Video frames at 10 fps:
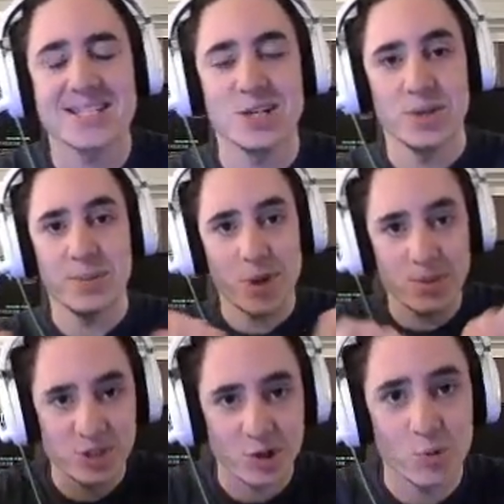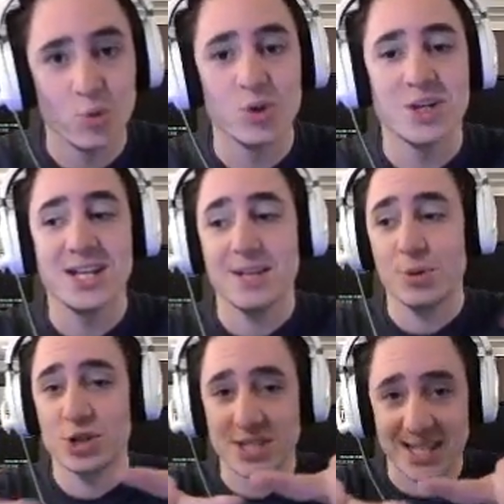kill where they probably should have coordinated the
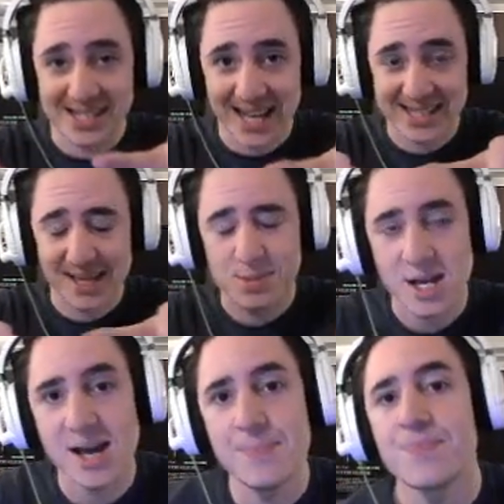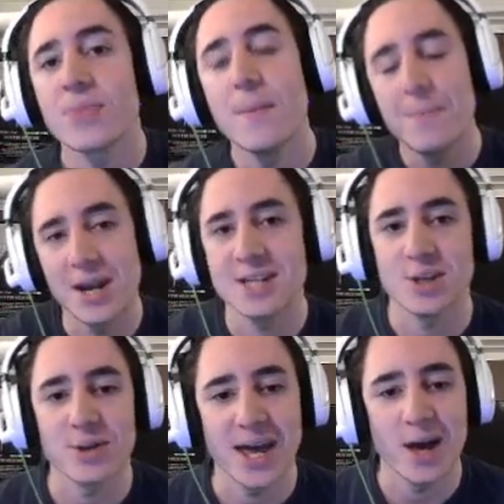push at the exact same time. But it's
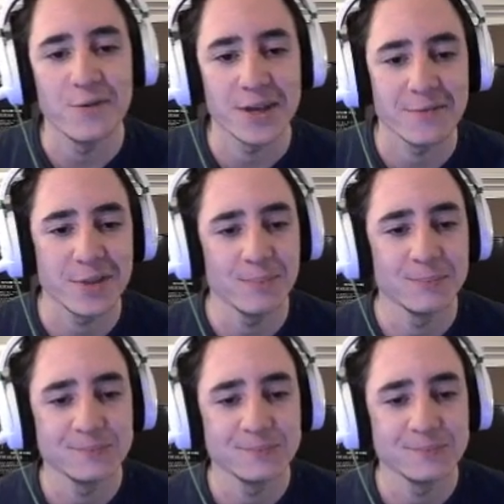okay. I'll forgive them.